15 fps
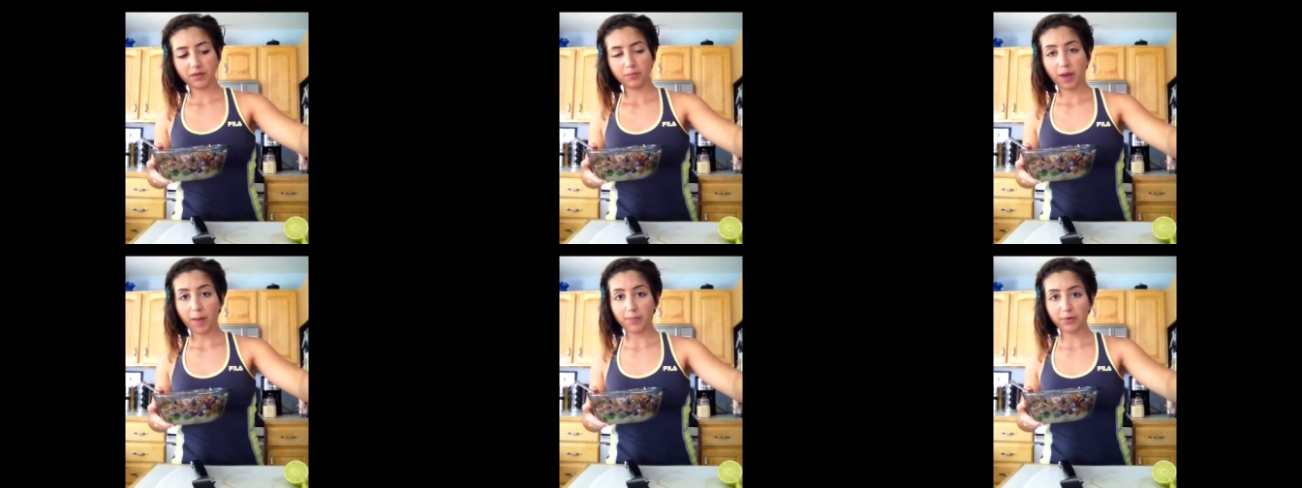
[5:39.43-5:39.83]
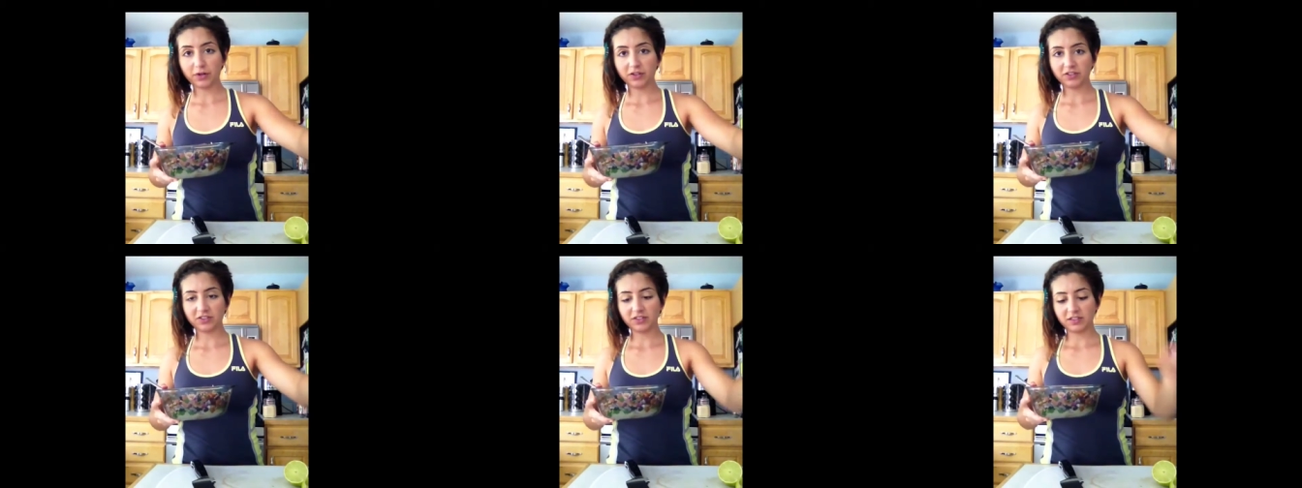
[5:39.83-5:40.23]

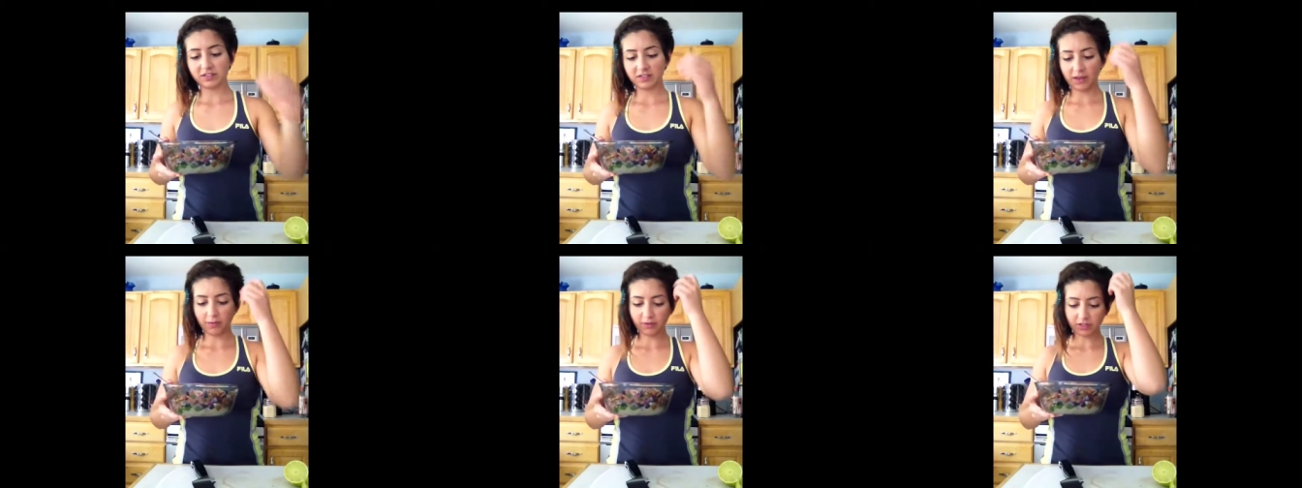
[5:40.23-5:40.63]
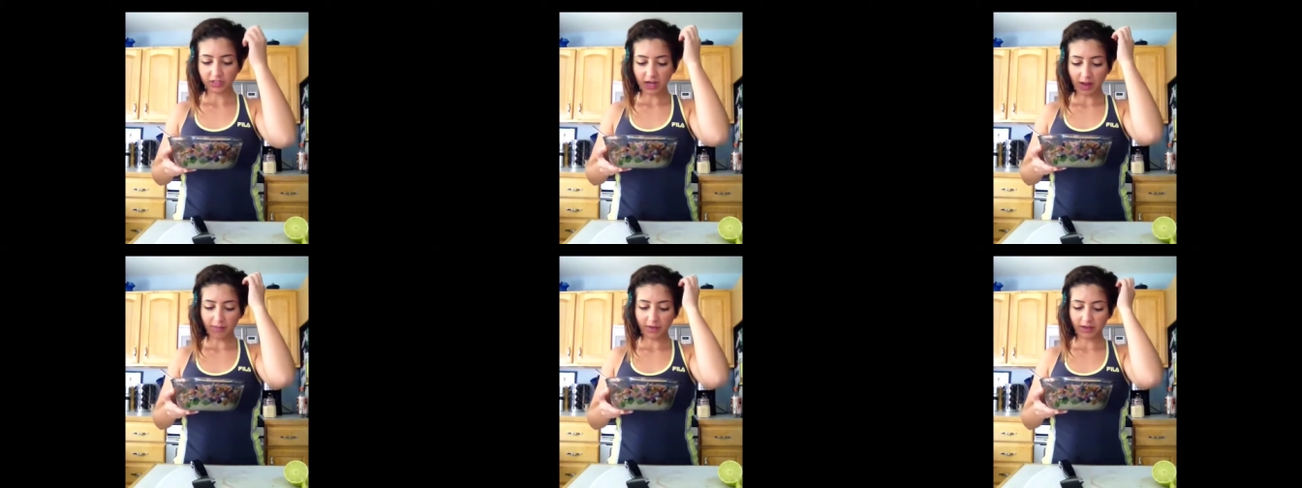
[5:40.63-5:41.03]
peppers, the sandwich
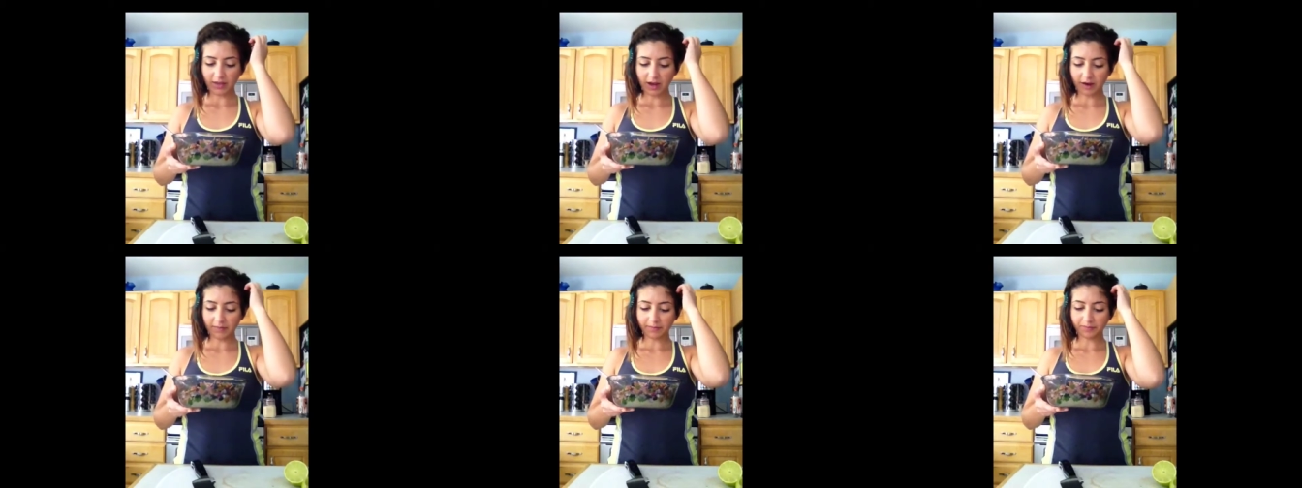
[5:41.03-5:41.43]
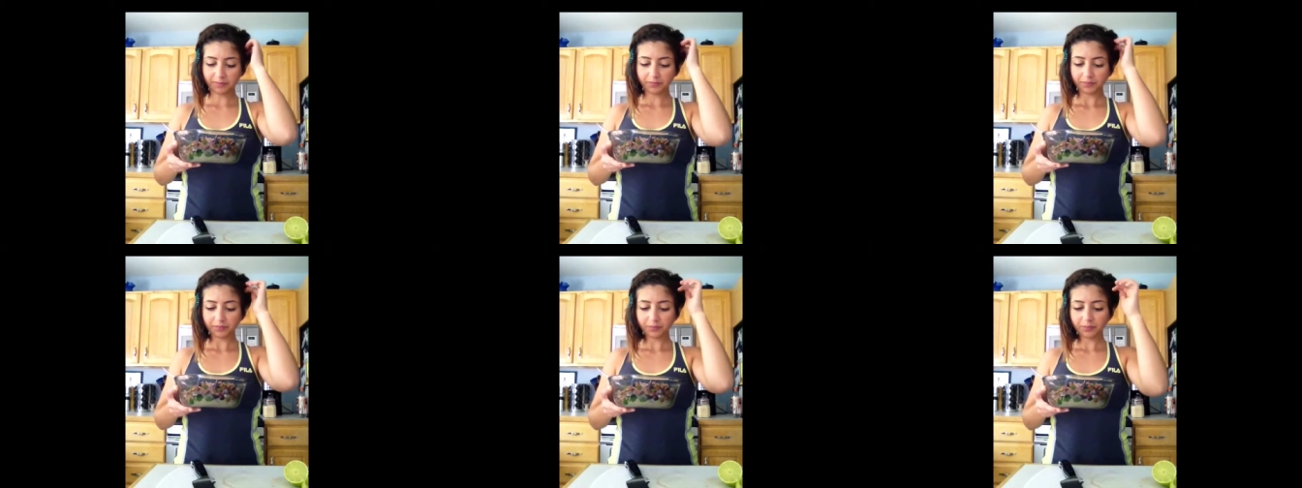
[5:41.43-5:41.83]
topping there,
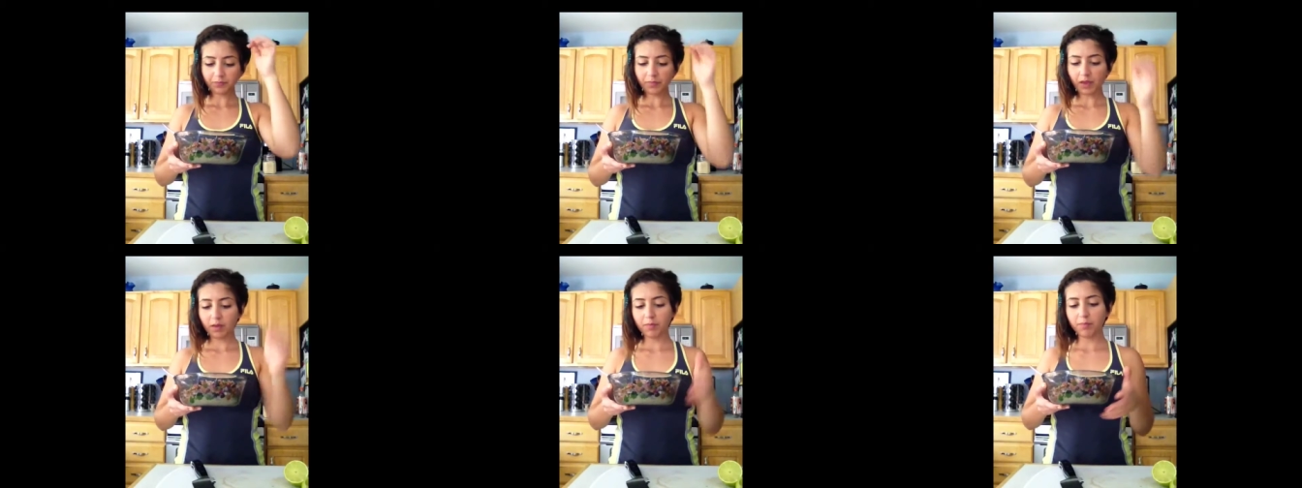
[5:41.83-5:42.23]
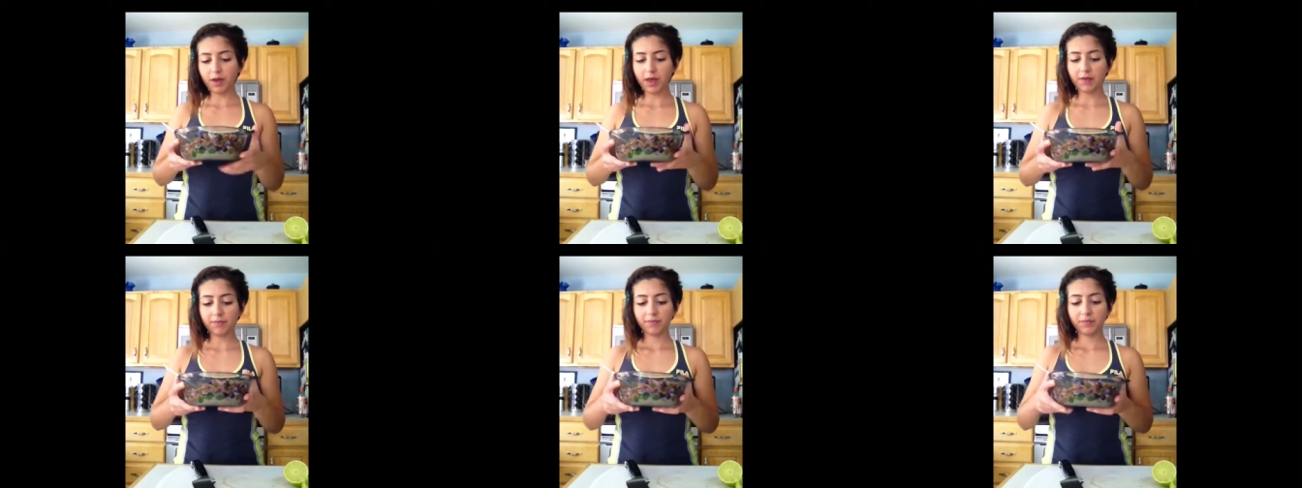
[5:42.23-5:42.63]

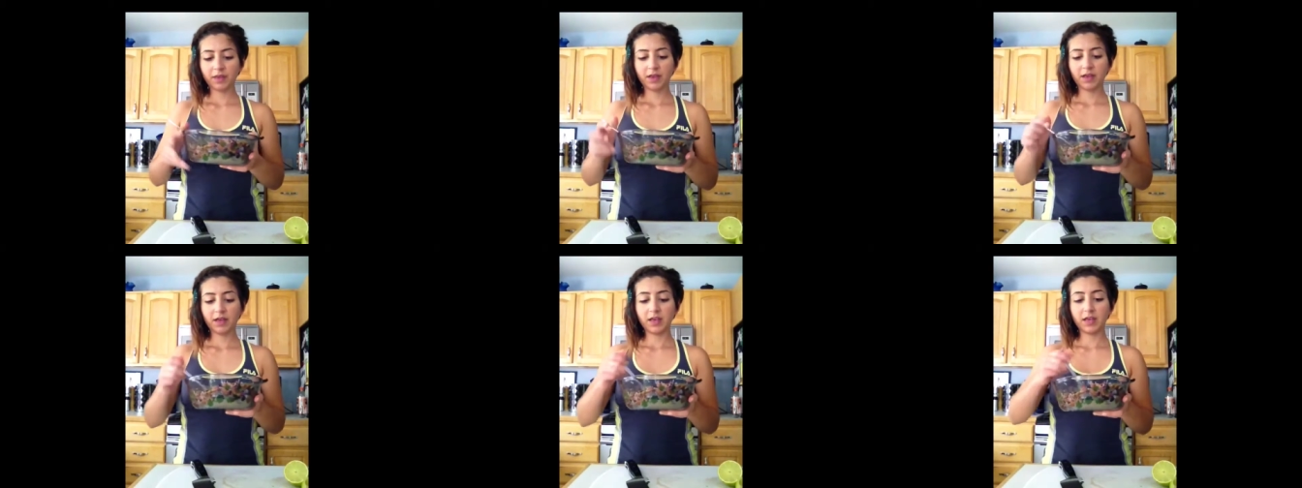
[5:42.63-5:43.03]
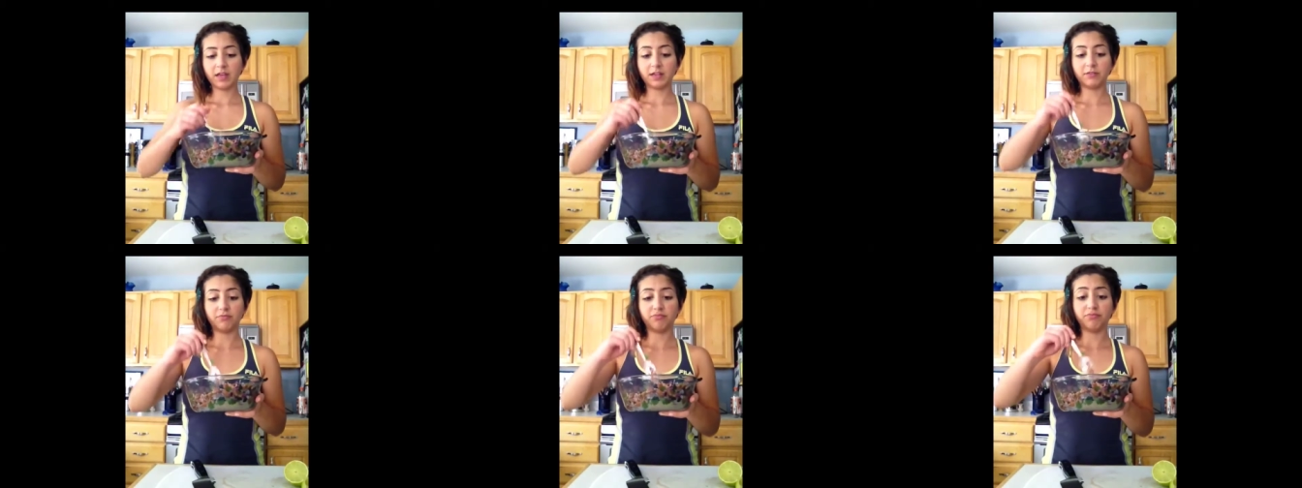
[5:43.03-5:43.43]
but it
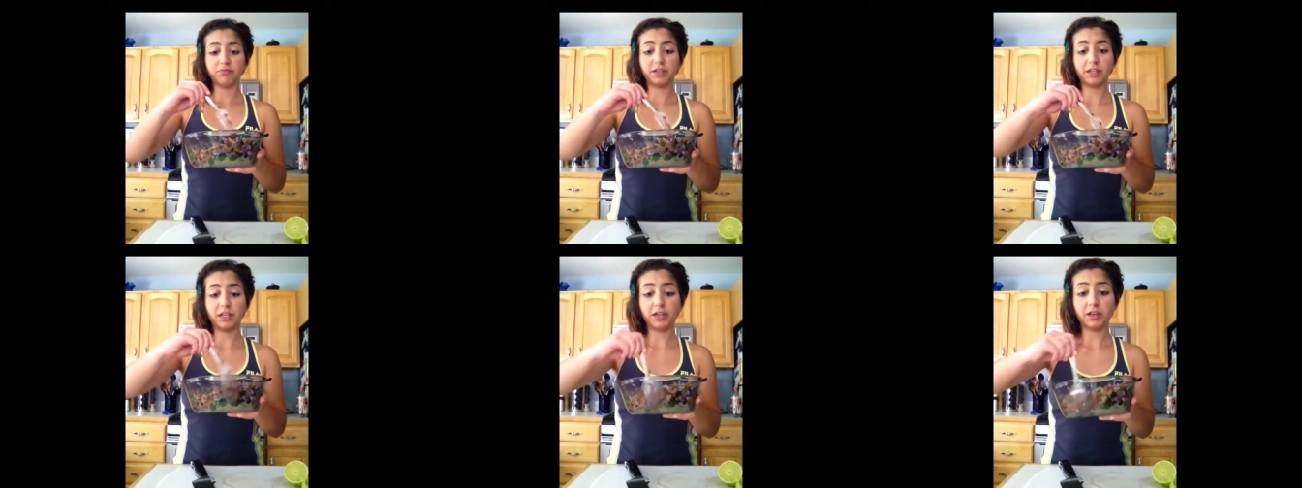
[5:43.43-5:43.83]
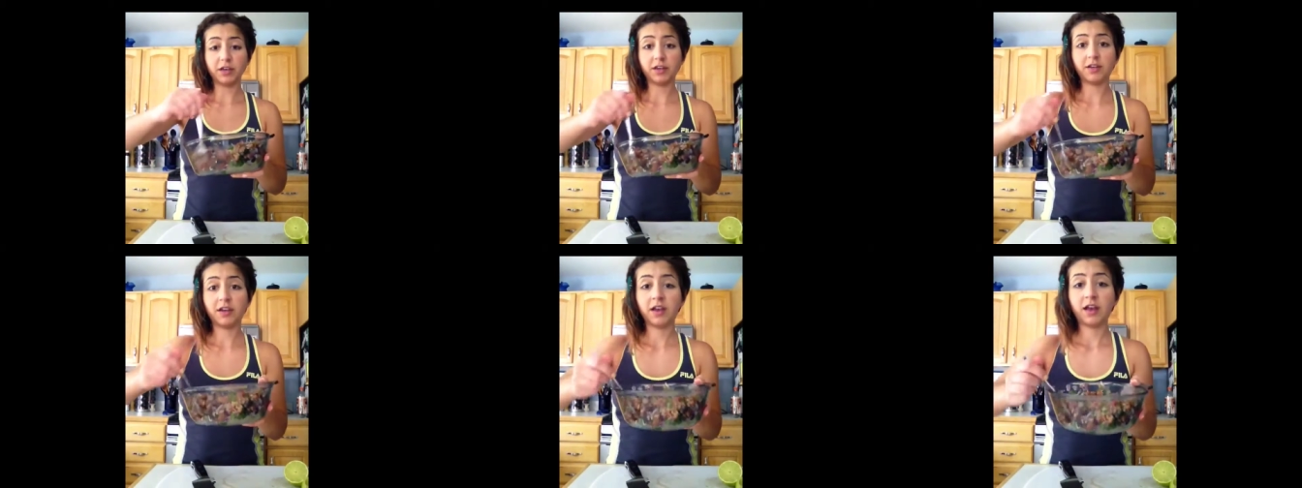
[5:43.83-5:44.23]
is really good.